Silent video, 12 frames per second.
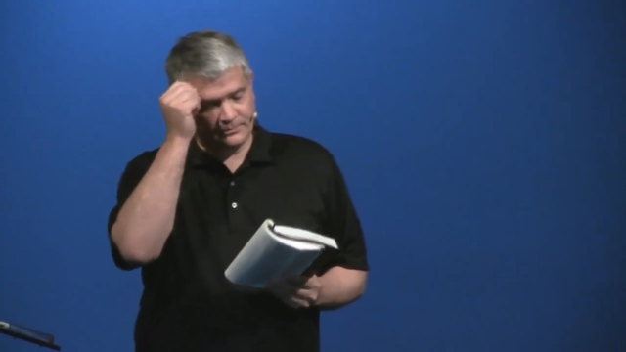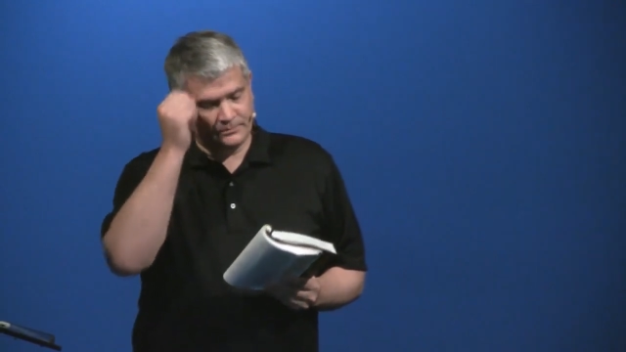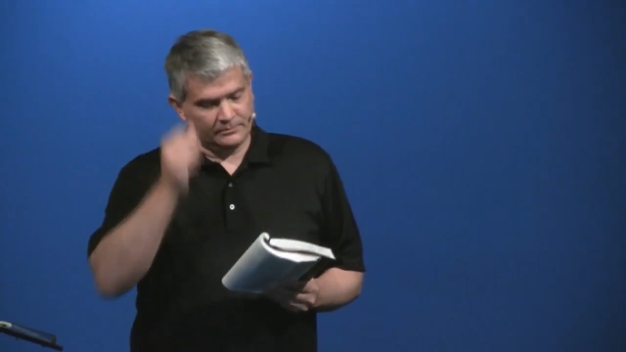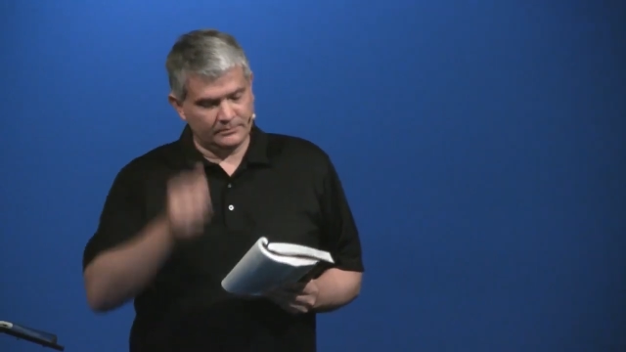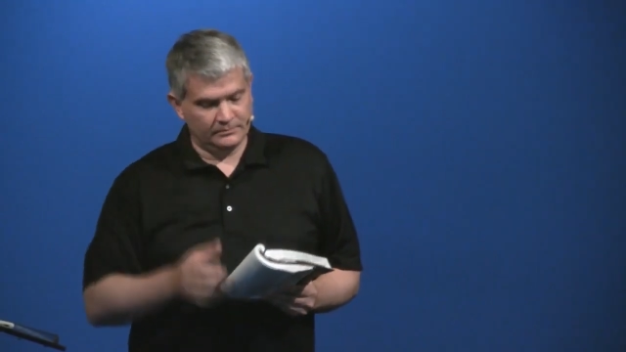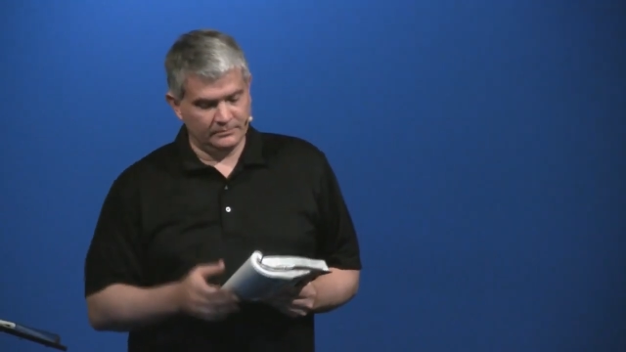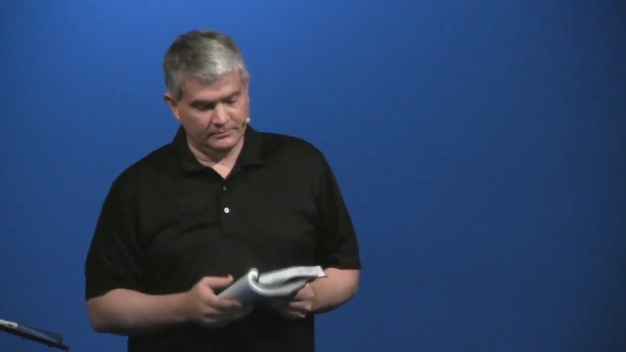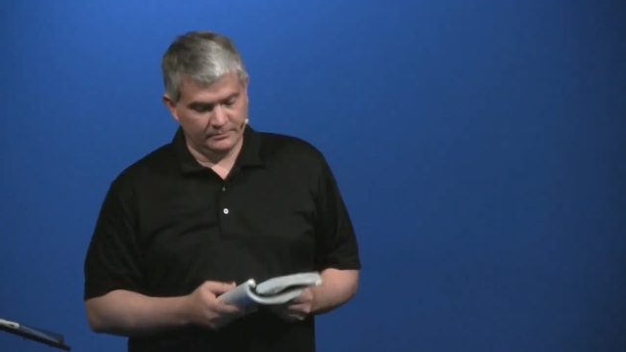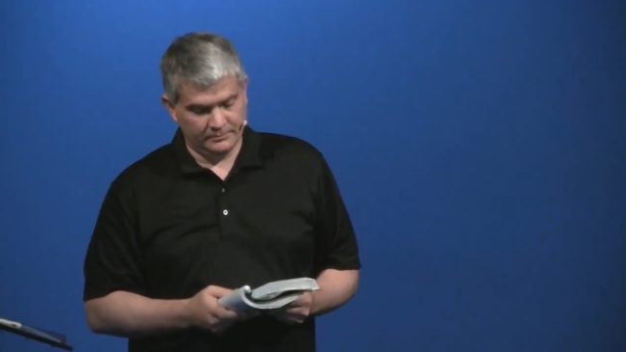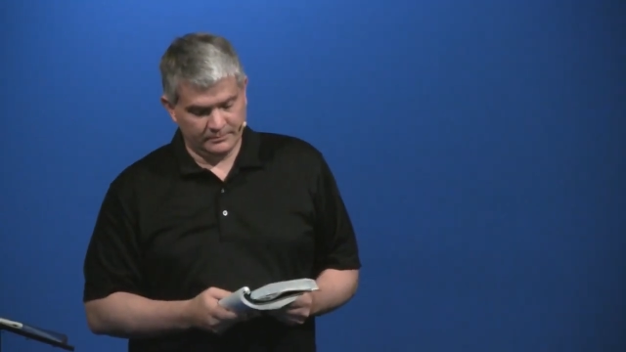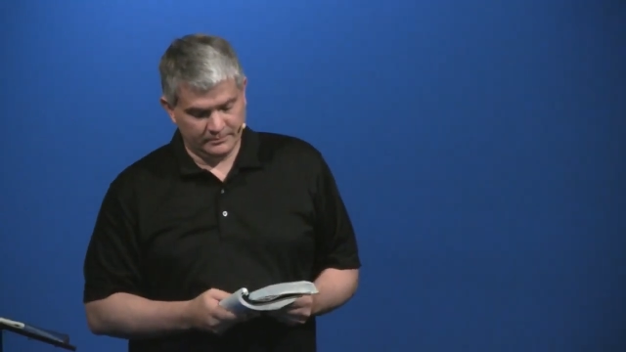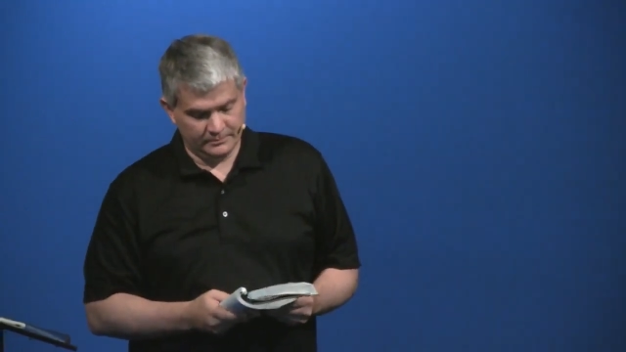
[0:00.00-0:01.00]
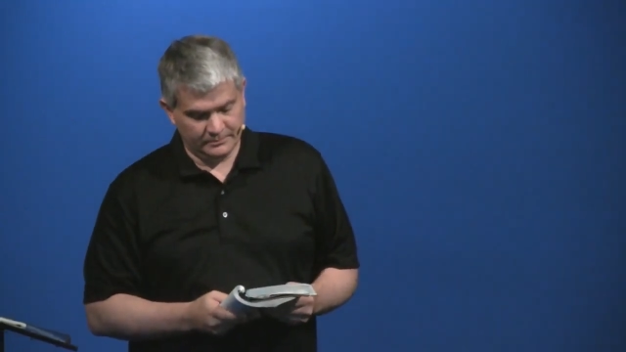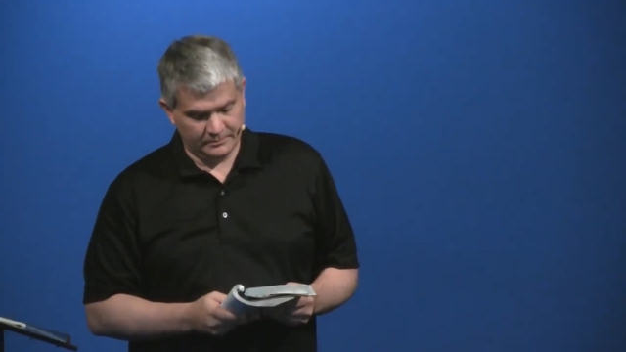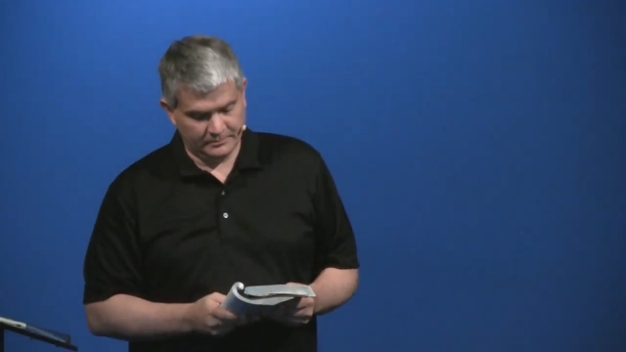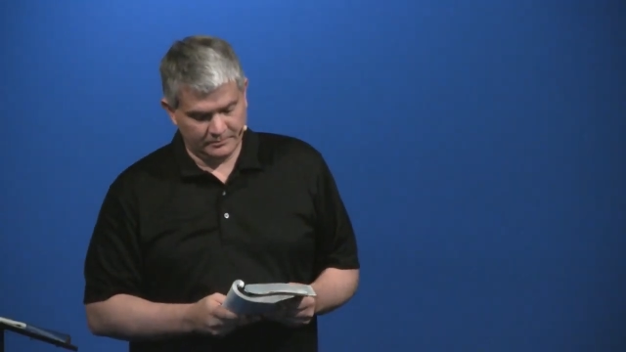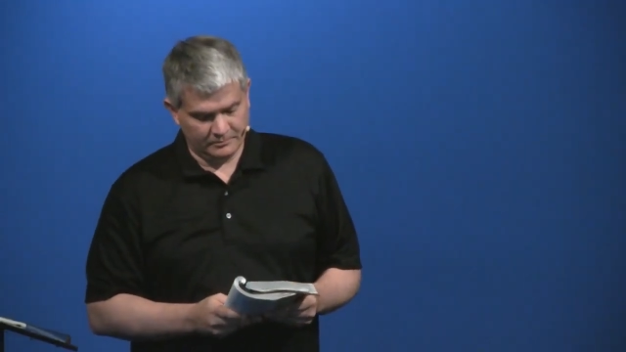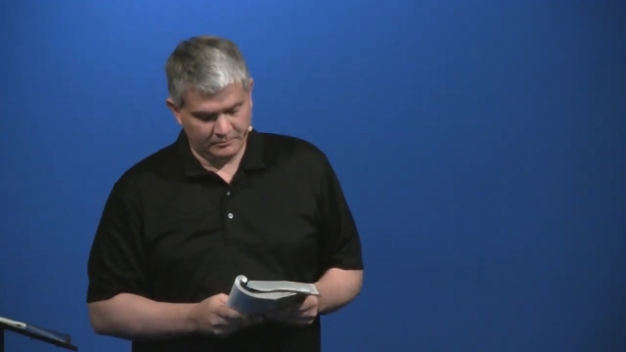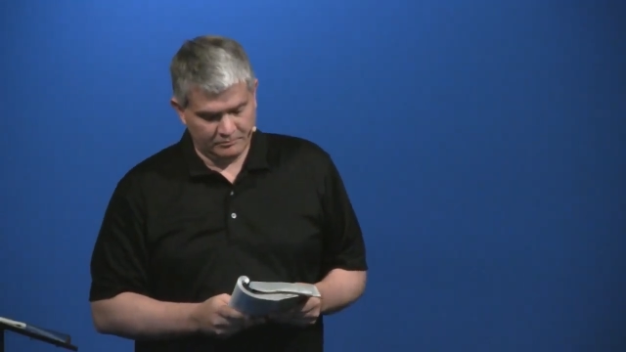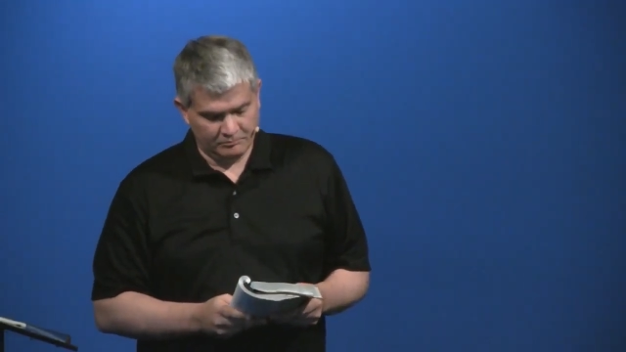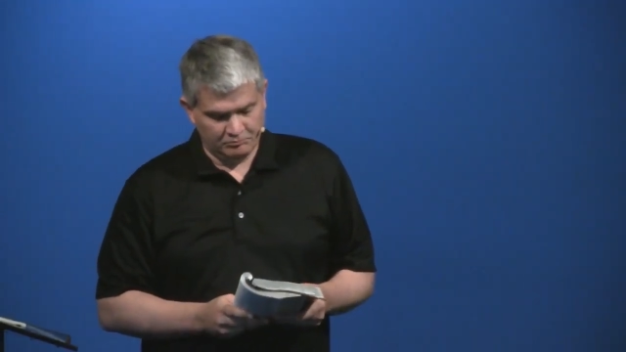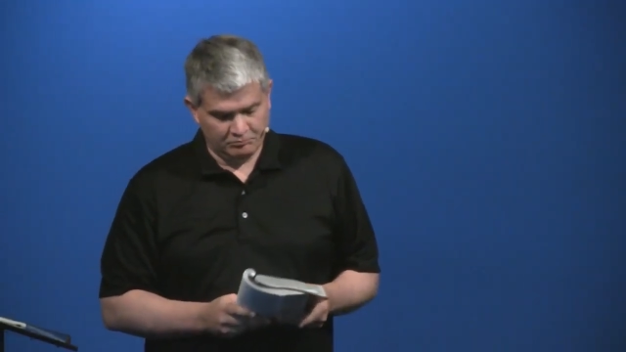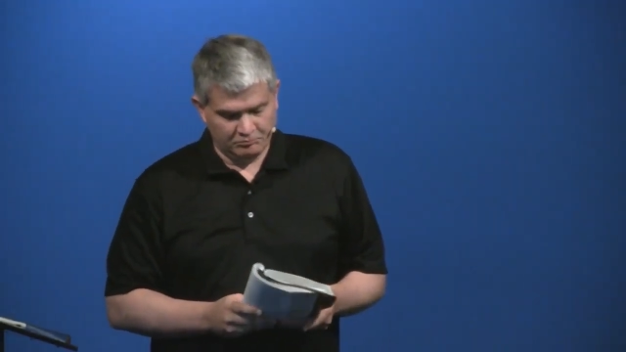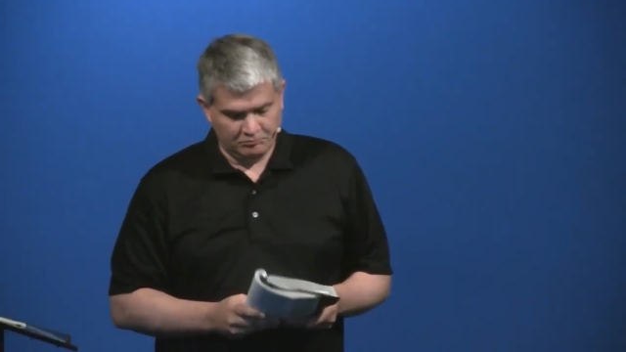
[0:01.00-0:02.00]

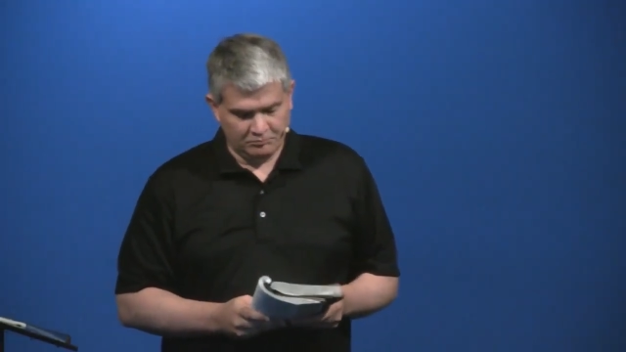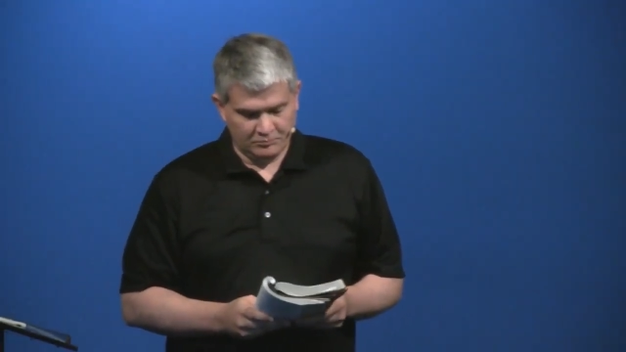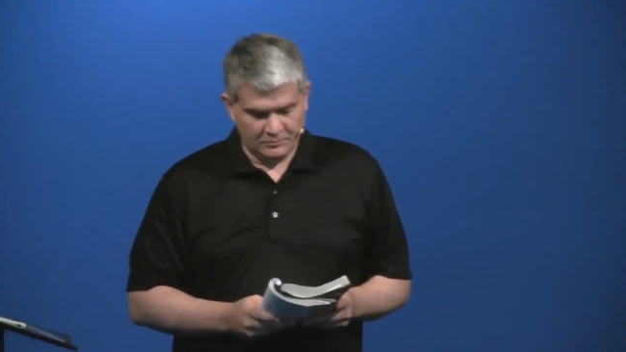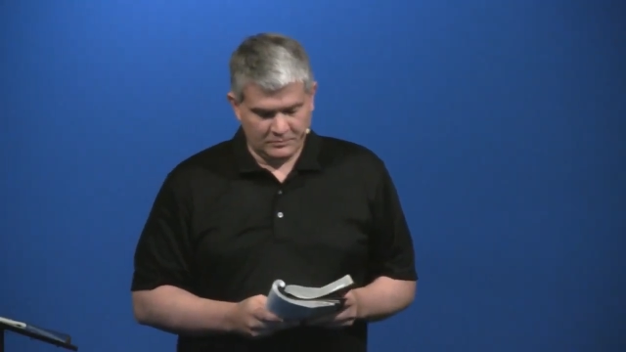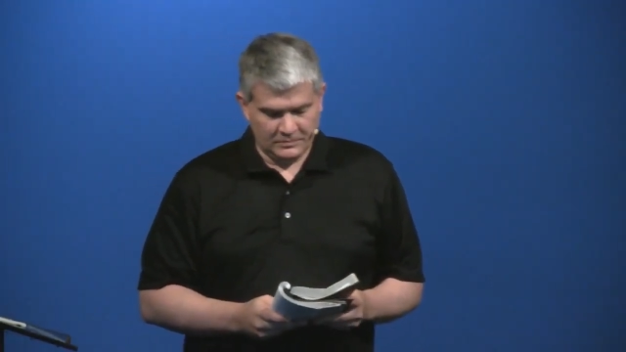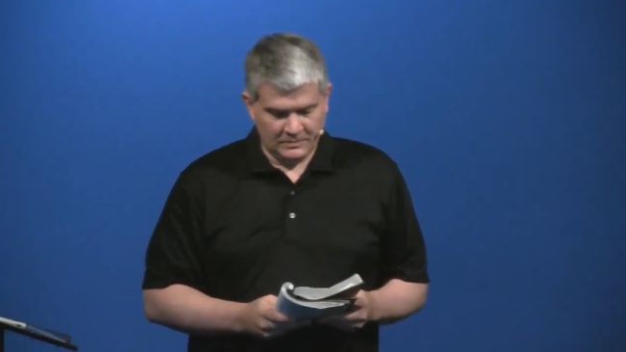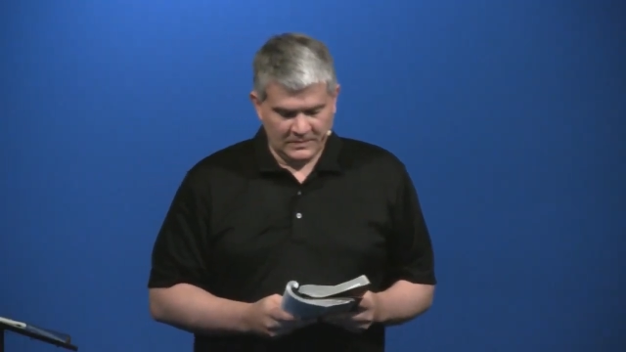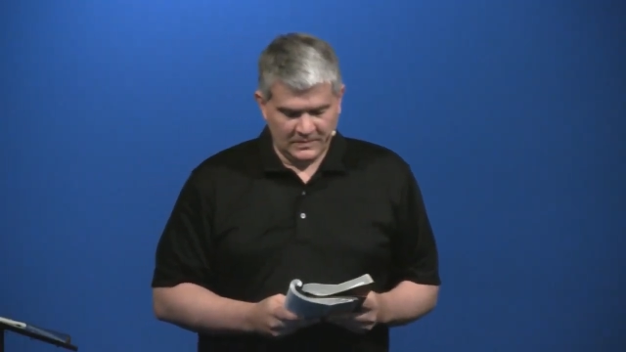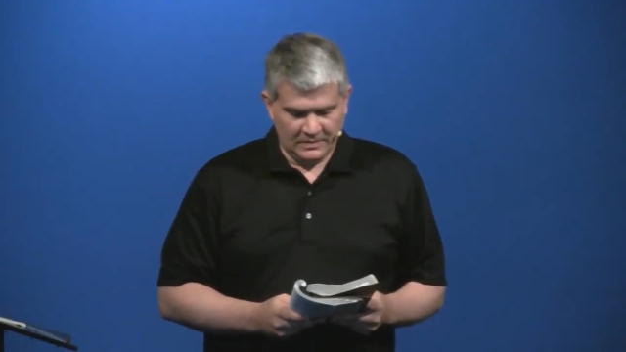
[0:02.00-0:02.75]
(no one is talking)